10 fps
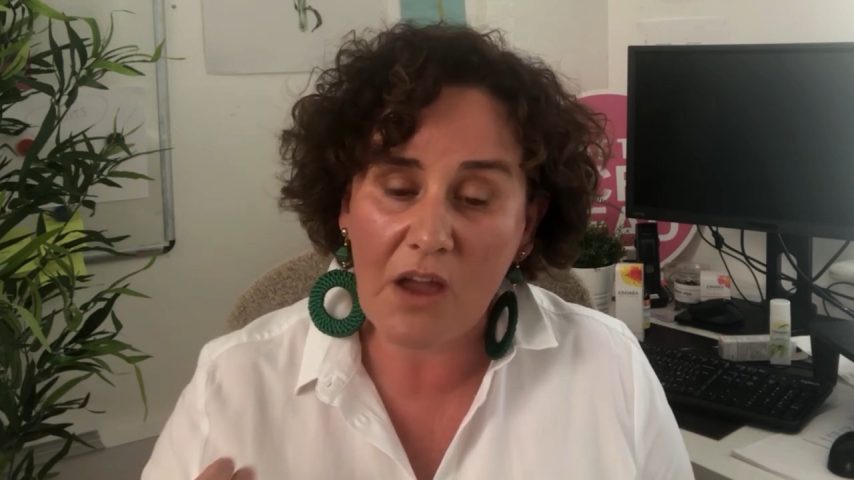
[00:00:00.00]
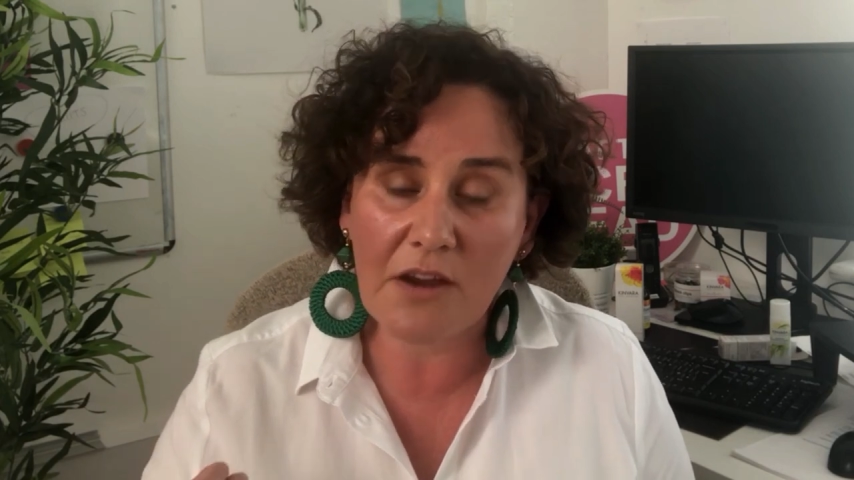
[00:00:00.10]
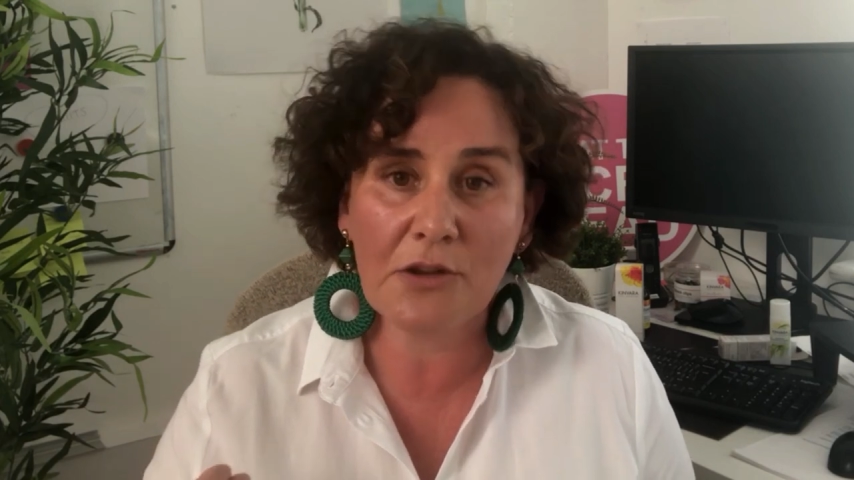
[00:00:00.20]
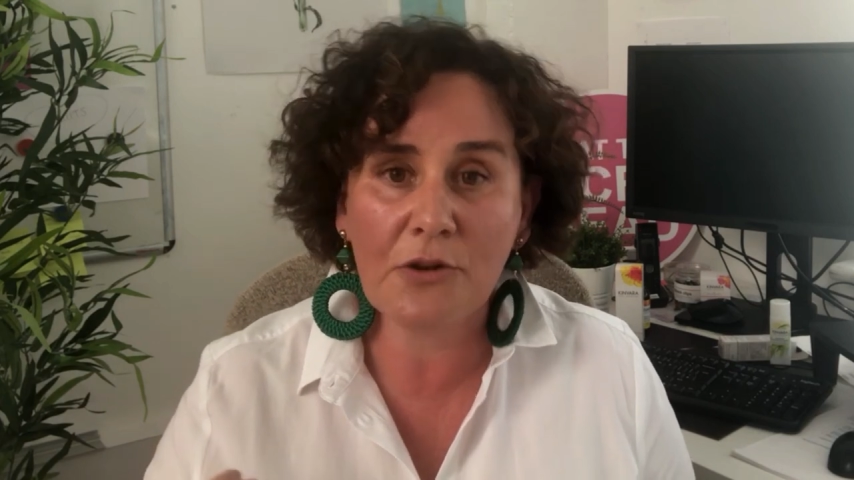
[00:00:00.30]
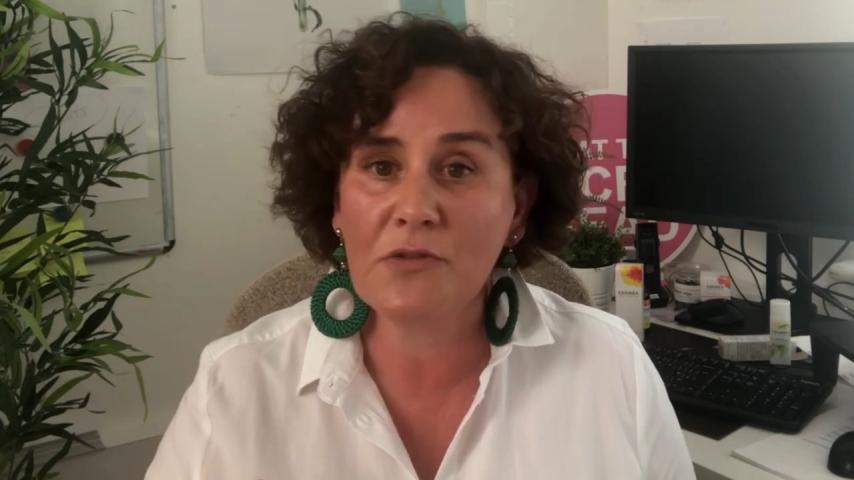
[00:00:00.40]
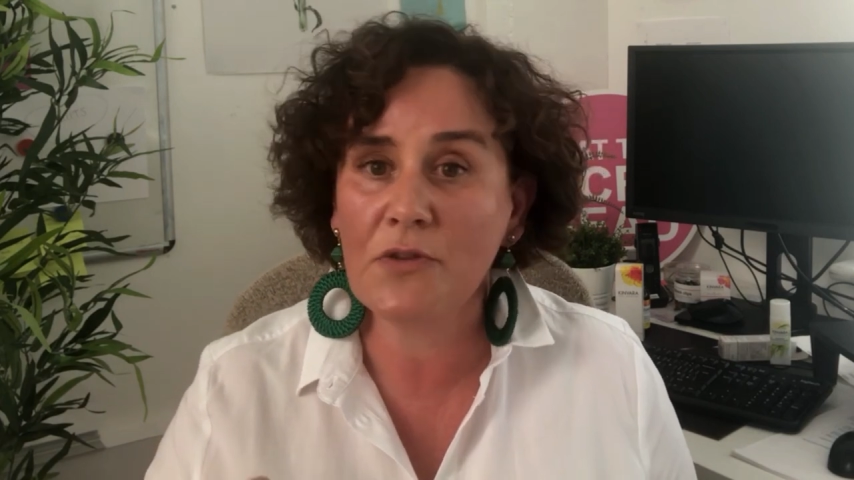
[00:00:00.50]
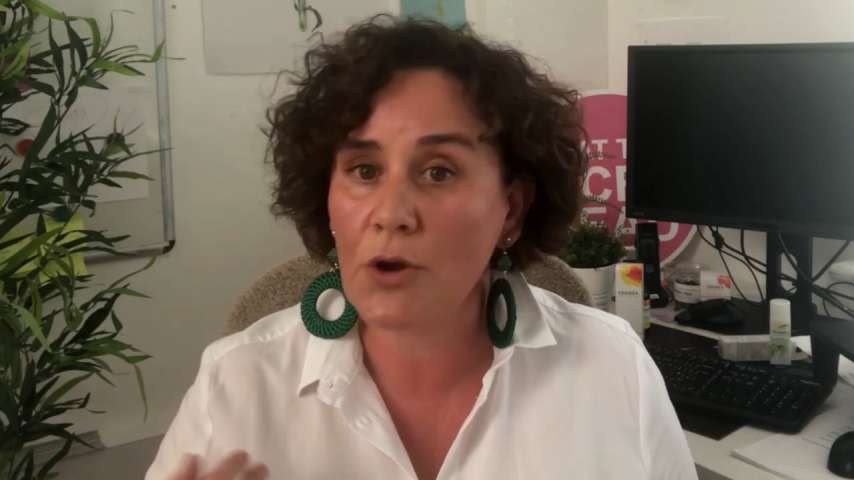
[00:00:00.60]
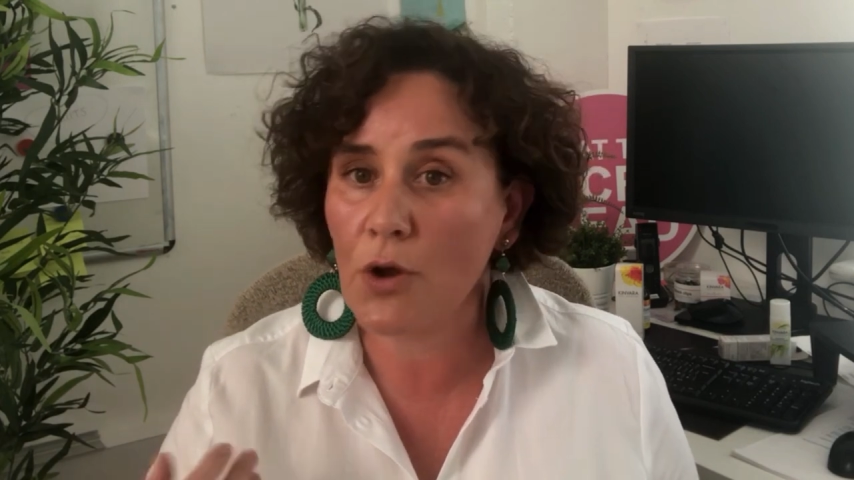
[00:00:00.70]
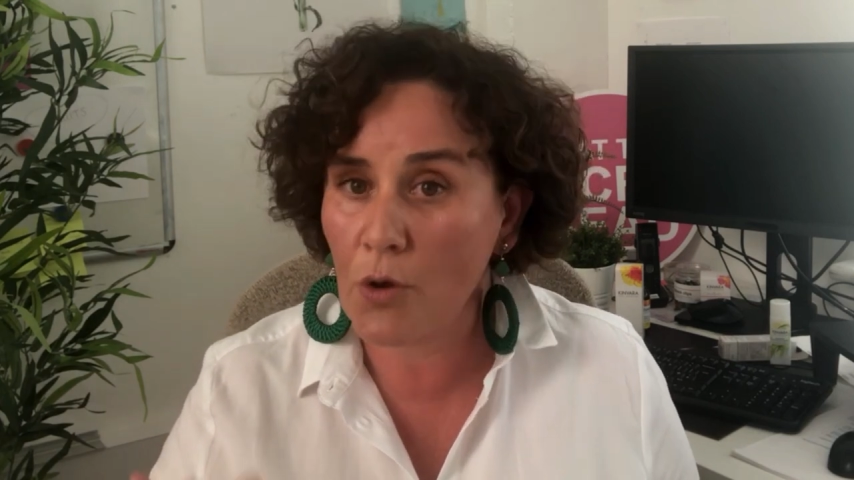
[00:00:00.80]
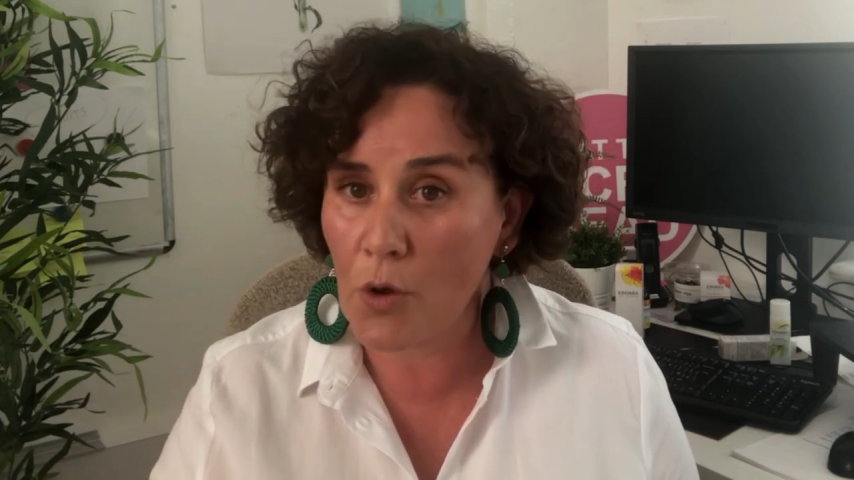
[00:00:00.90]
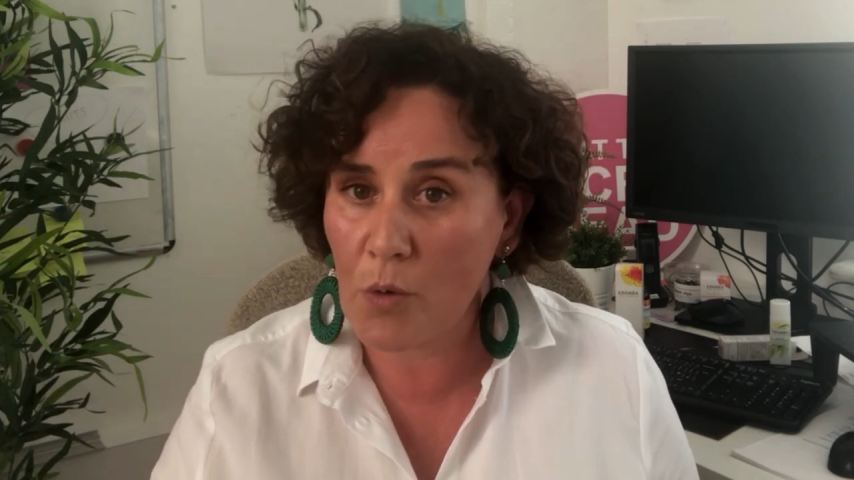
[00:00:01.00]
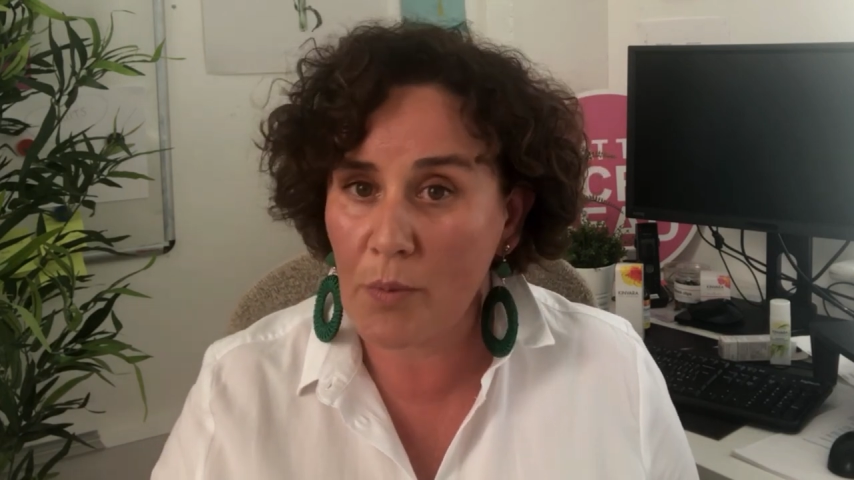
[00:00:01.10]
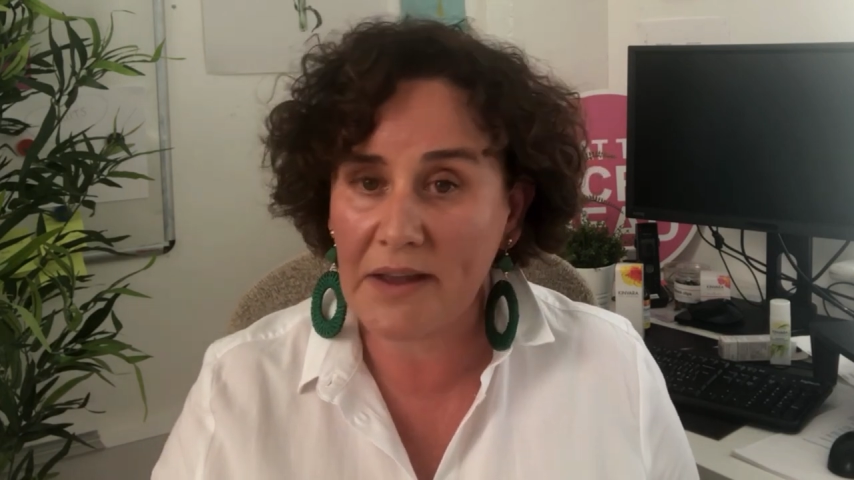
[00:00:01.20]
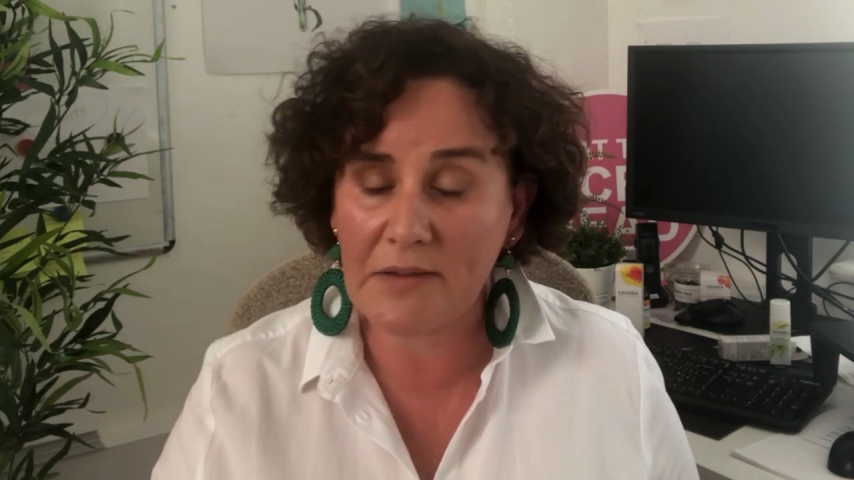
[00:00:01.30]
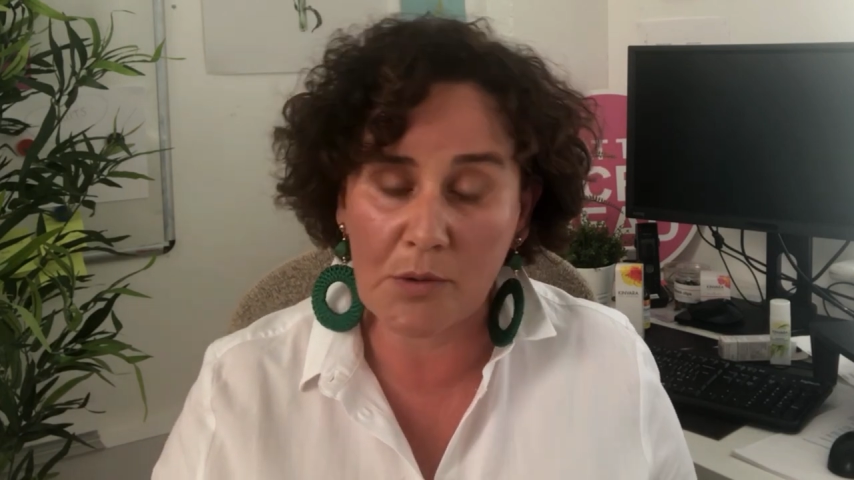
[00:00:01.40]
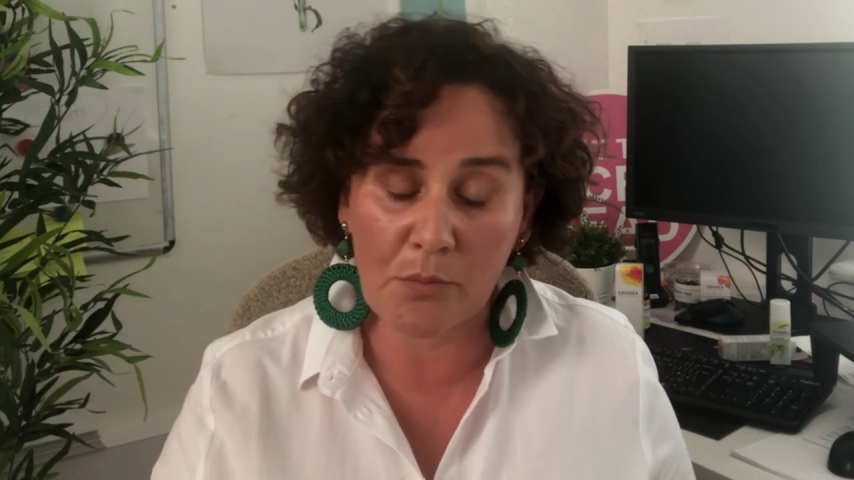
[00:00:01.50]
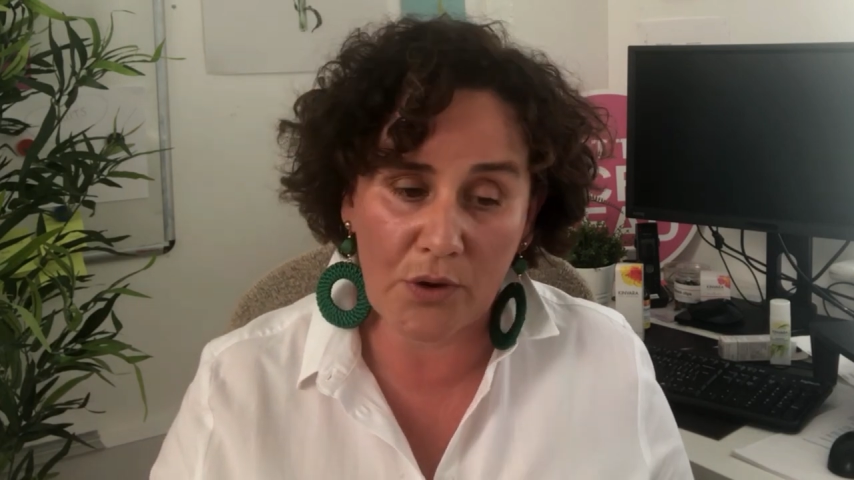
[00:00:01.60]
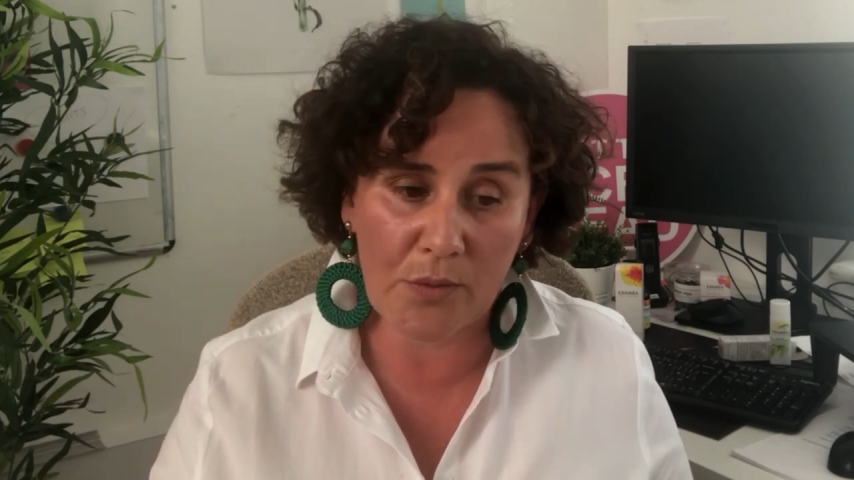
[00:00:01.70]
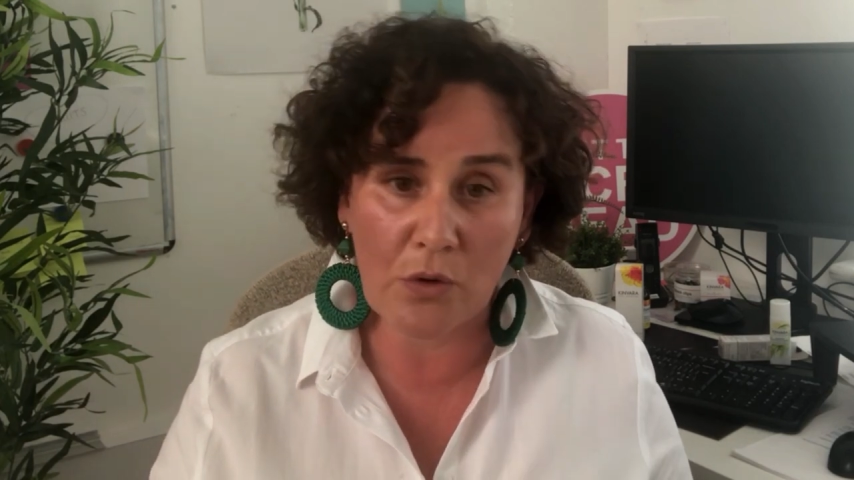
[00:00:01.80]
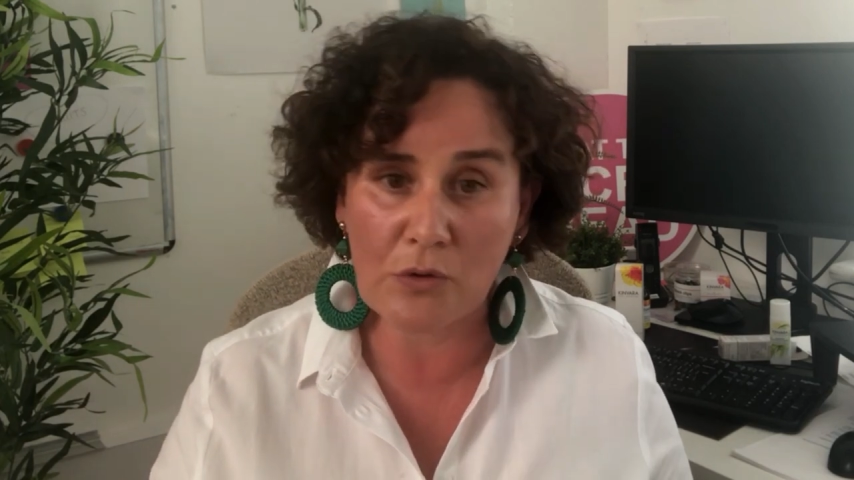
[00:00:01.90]
you know, you've got jojoba, even in
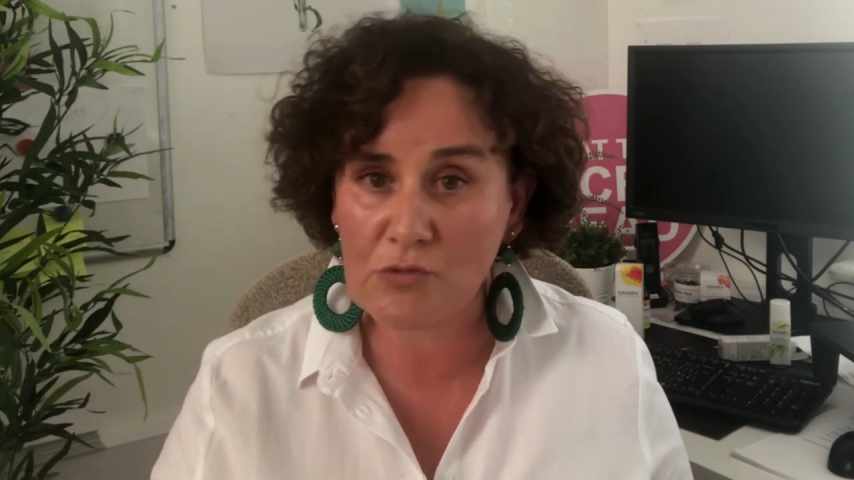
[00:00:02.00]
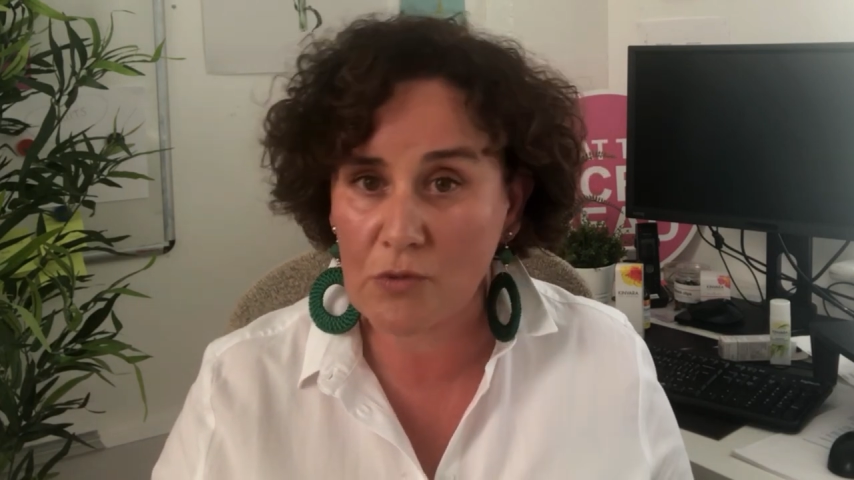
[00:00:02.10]
primrose,